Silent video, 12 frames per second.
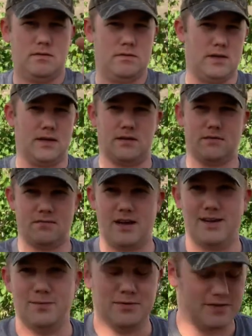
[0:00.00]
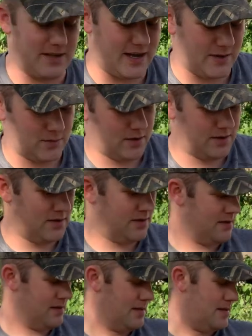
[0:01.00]
That kind of moves the camera.
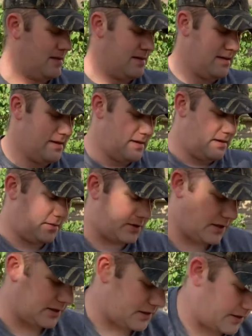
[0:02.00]
Let me try this